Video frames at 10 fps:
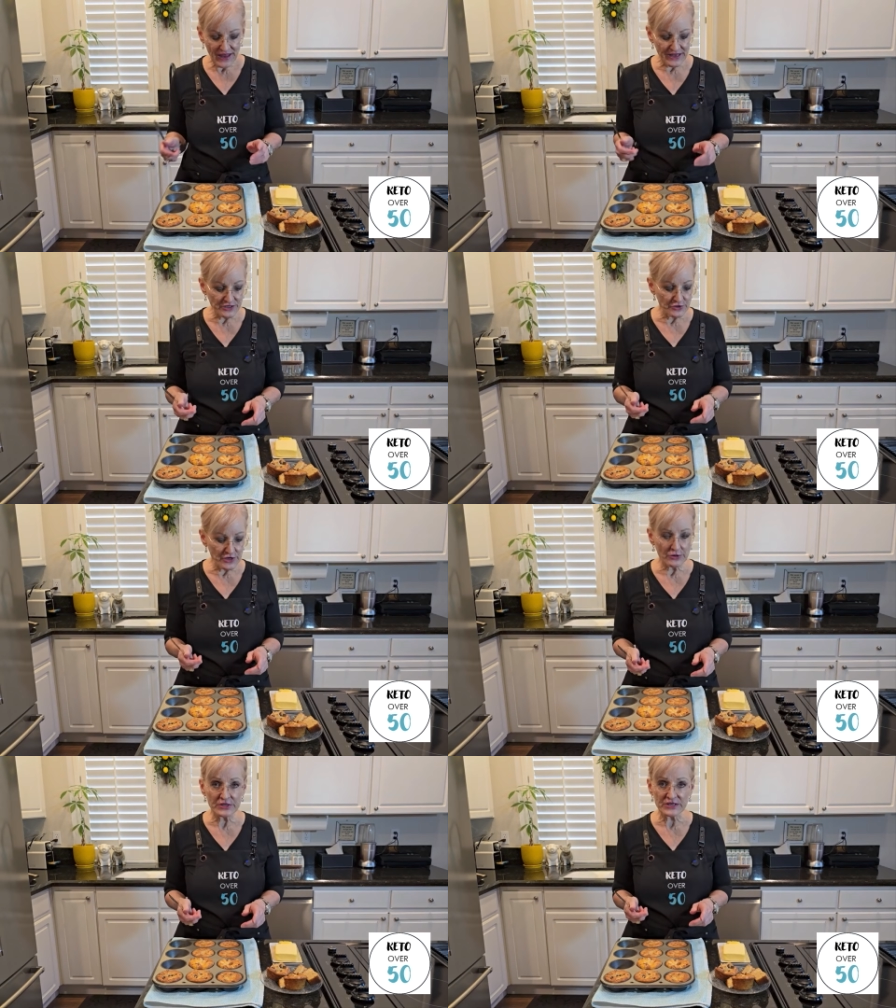And you
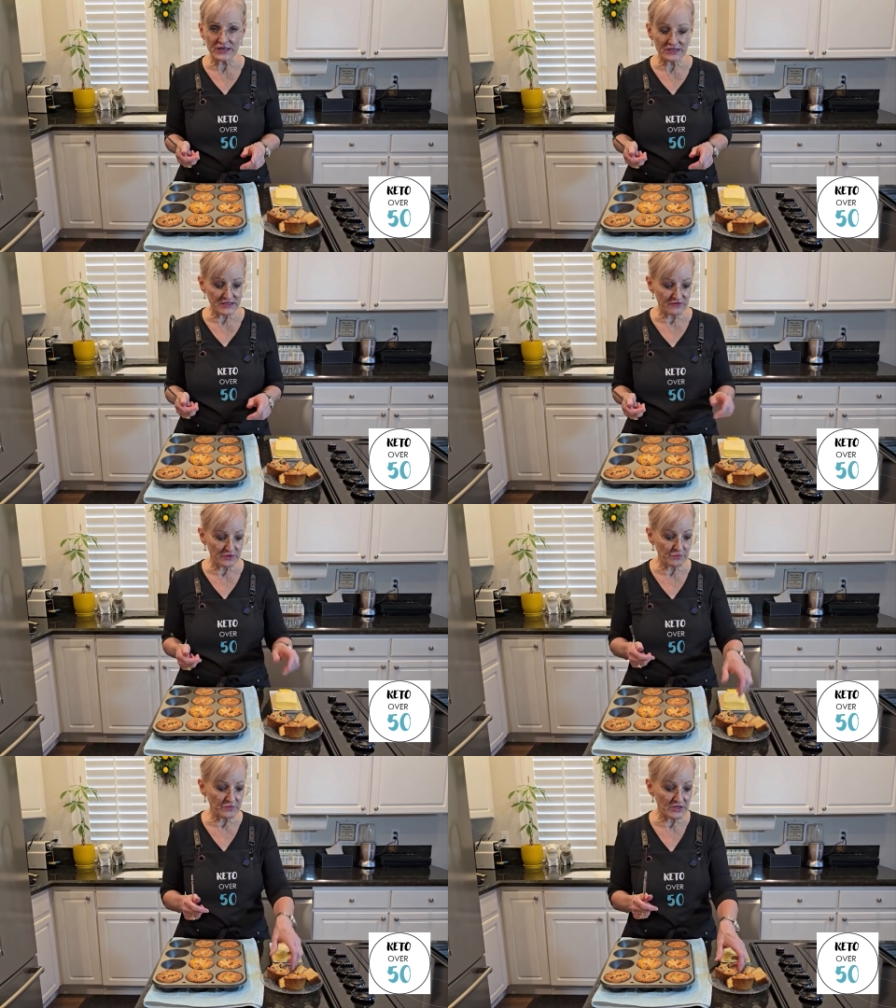notice I didn't
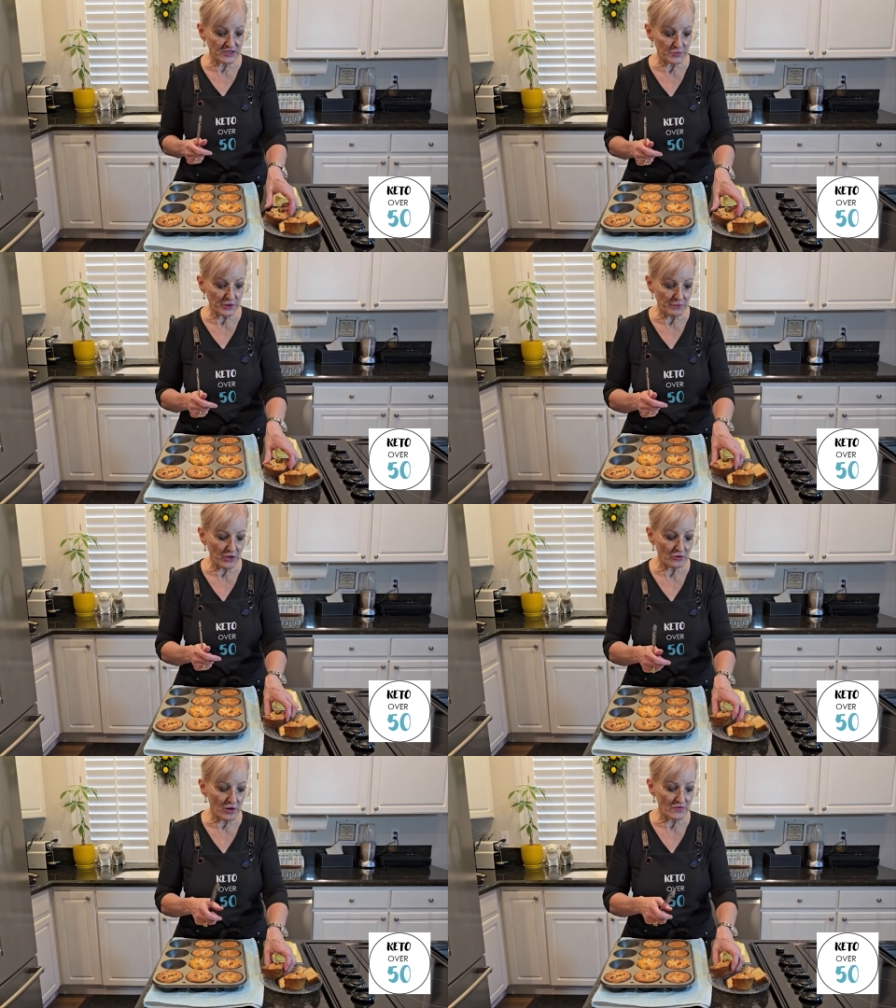even need to put
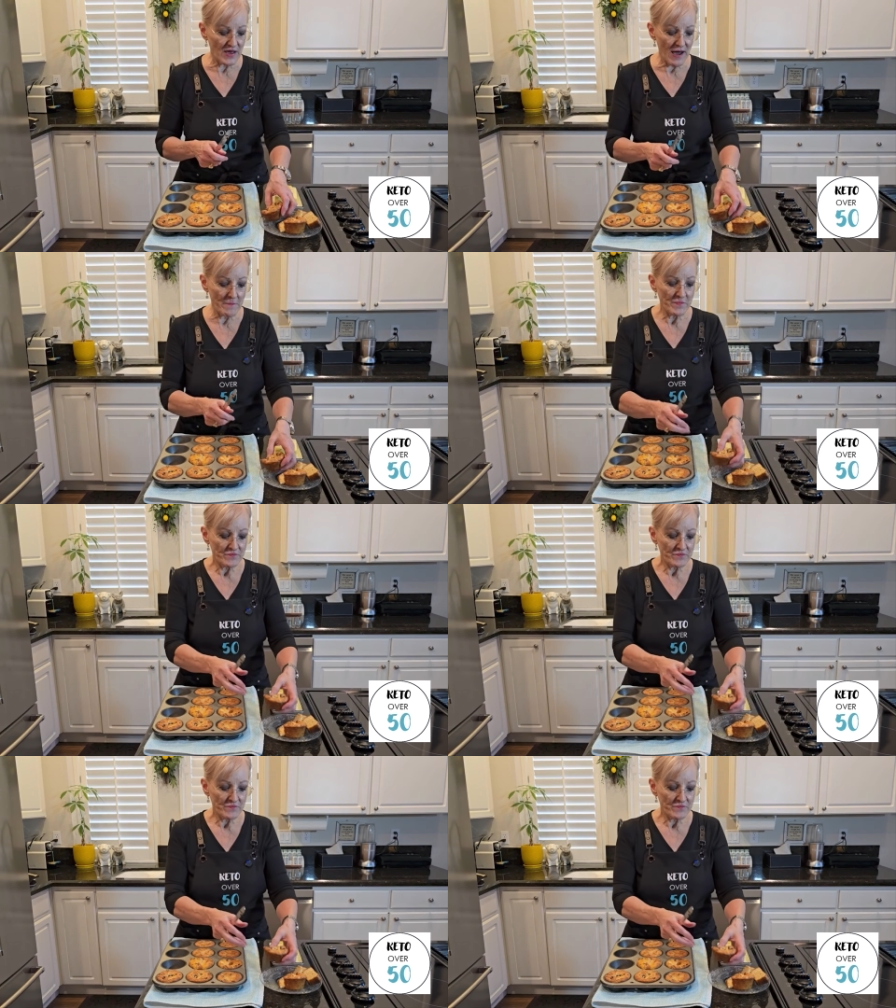butter on that.